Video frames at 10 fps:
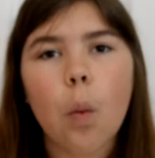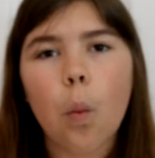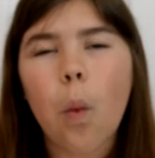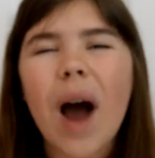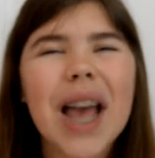
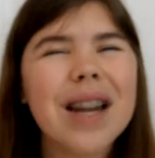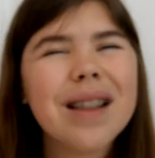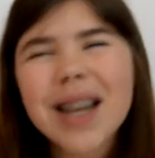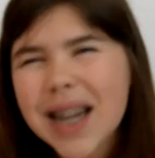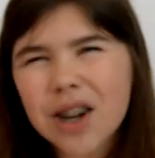Why
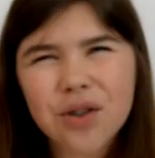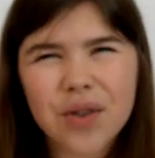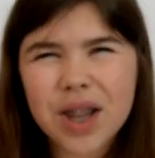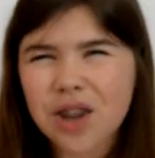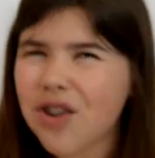did they
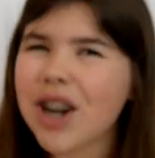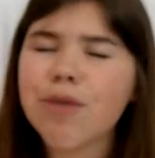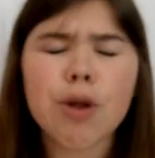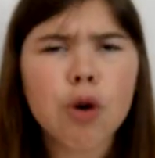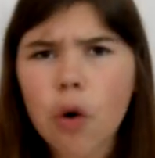decorate the
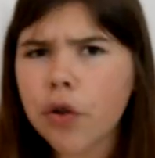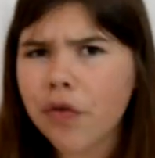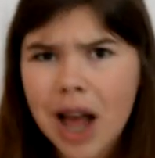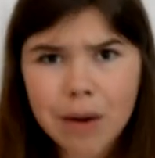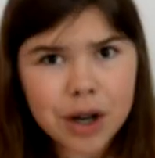dress with gold
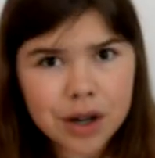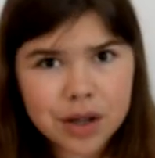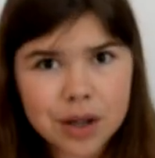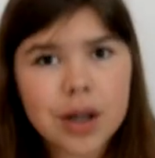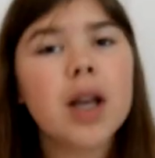
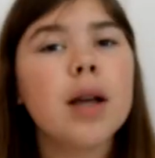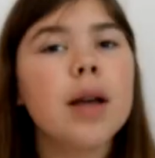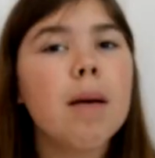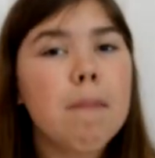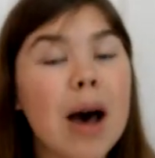flowers?
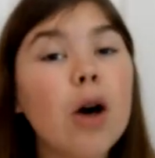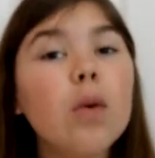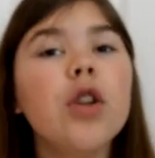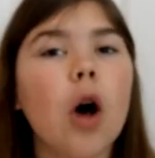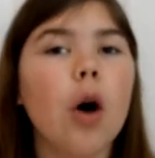Belle
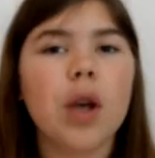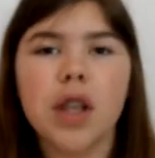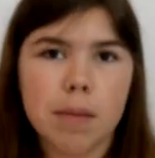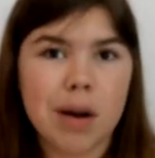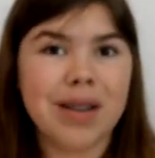was
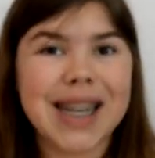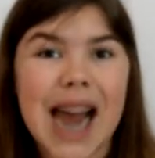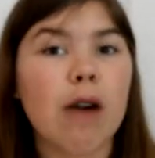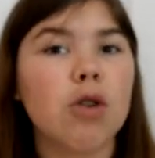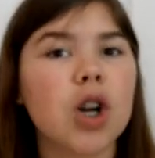always the most
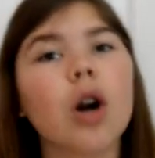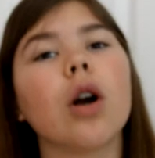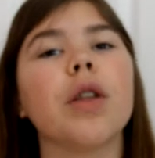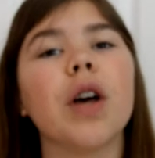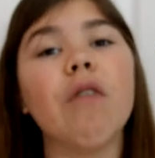
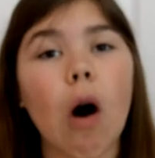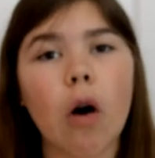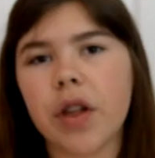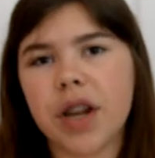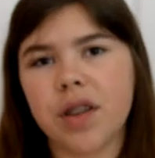down-to-earth of
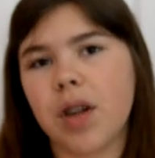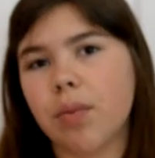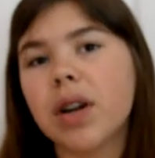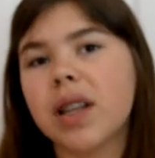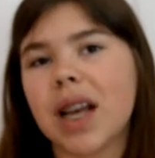all the Disney
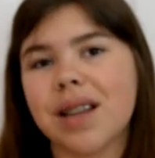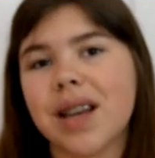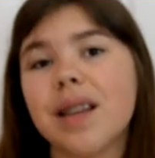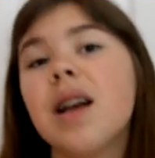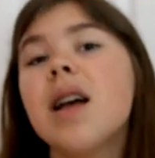
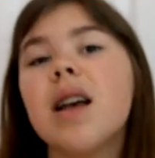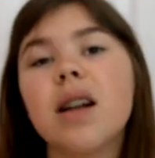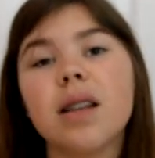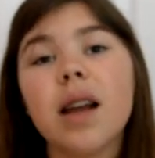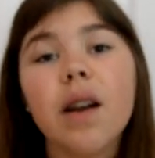princesses.
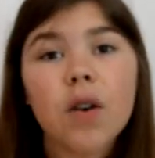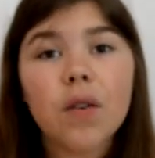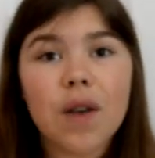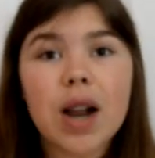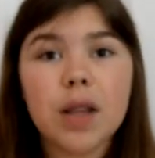Instead of her
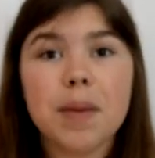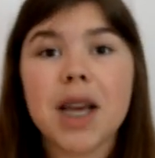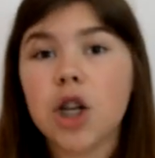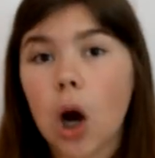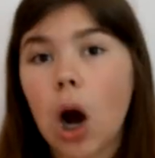friends
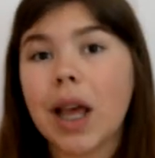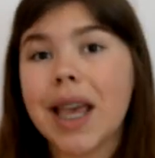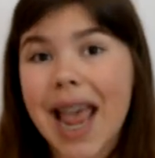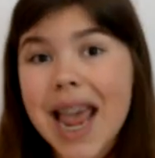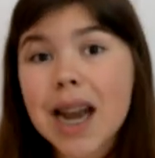being
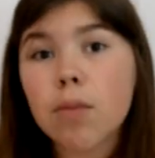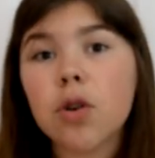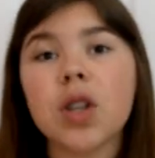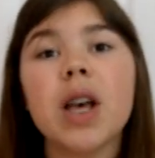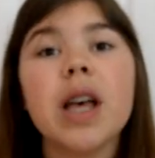talking
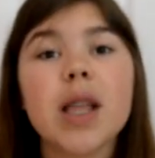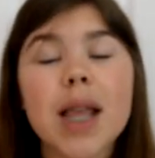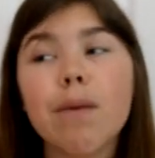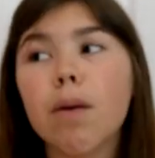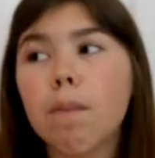animals,
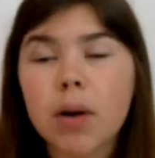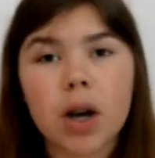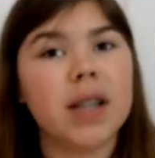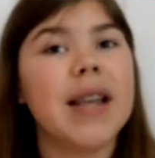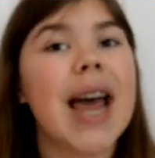they were
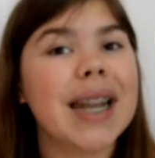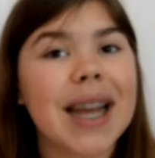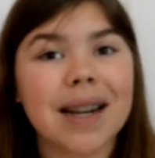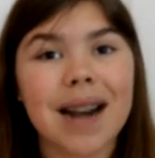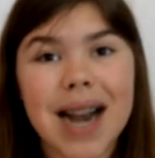books and
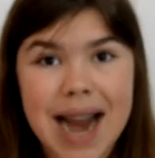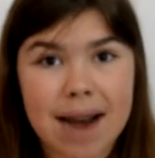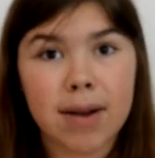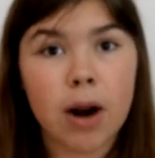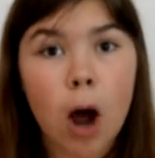later
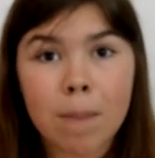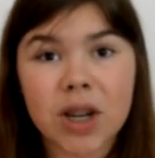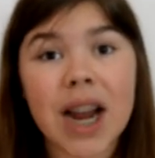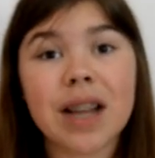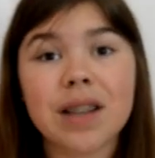inanimate
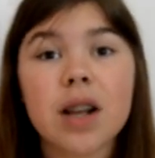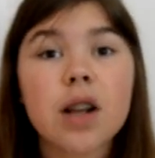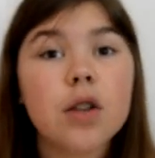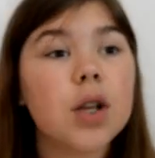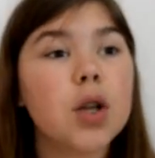objects.
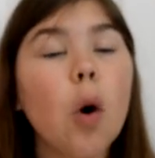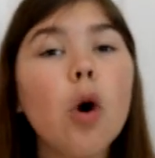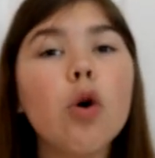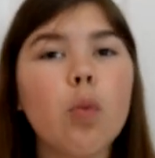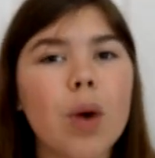So this
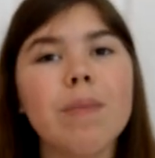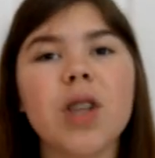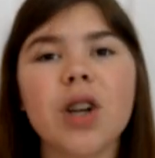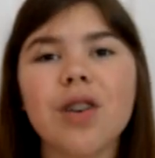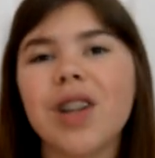whole
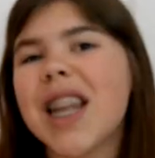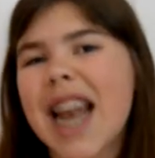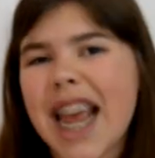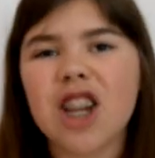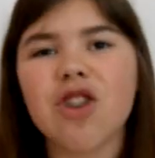whimsical,
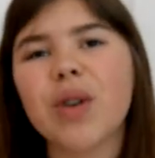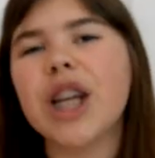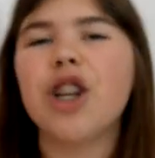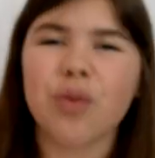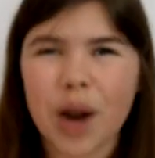
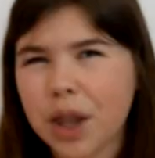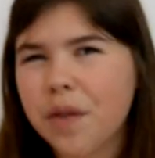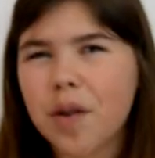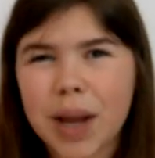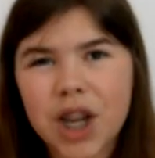naturey
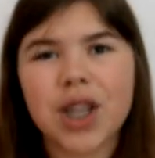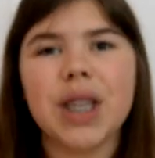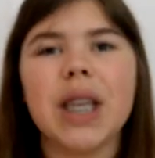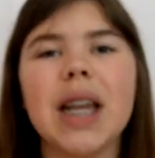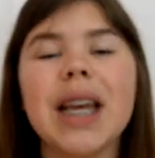transformation
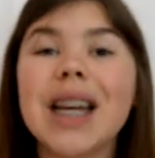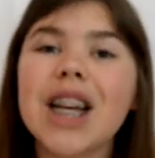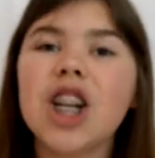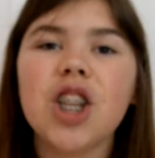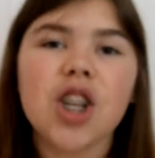scene
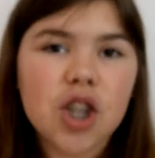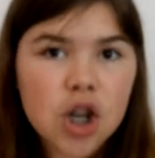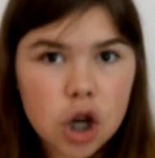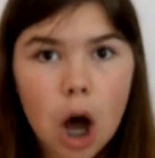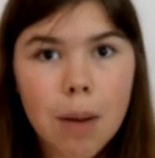just does
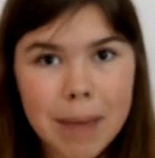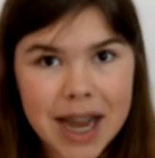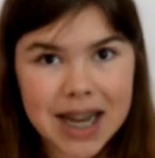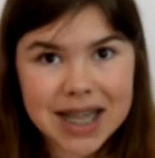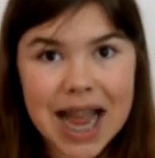not
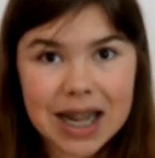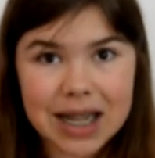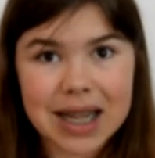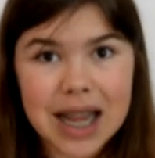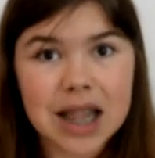make
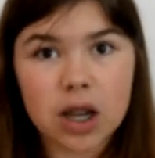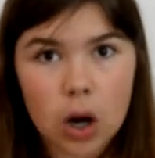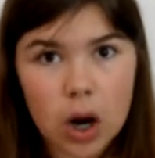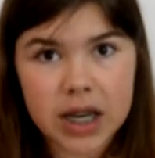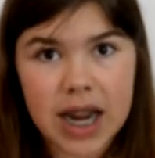sense in the
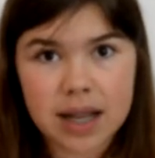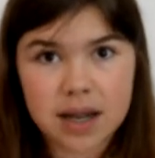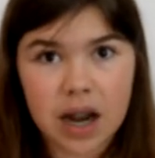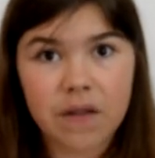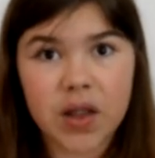
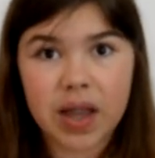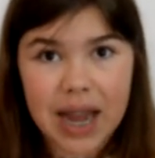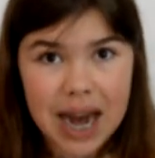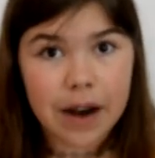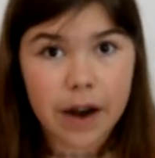context of the
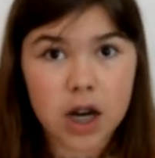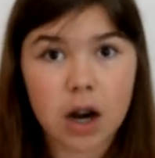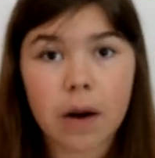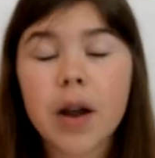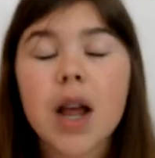
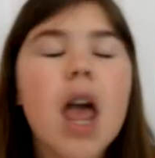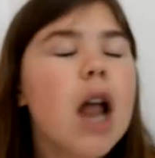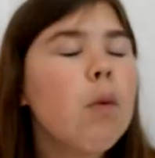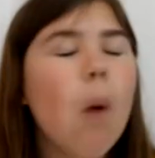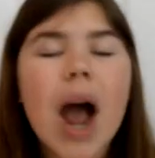character.
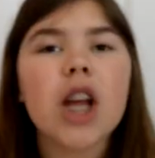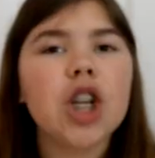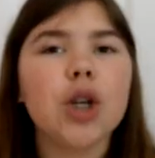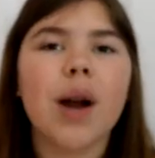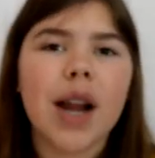And why is
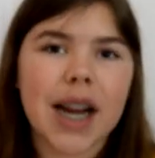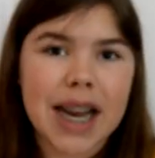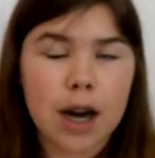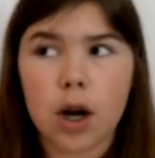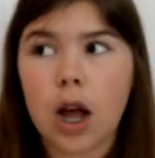she wearing
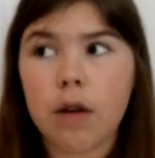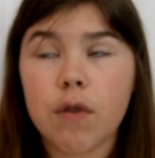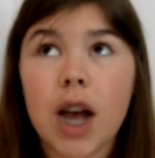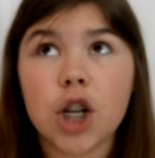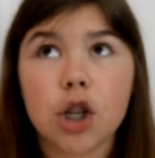an ear
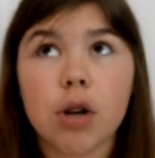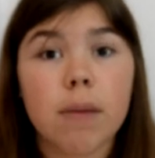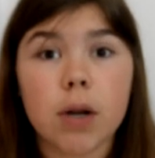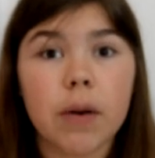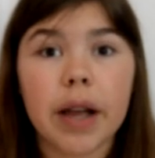cuff? I just straight
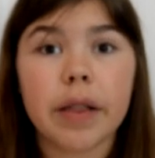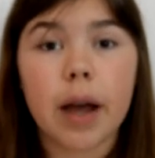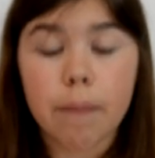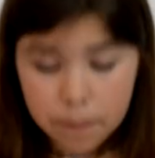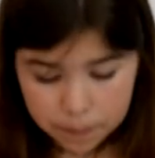up don't get that.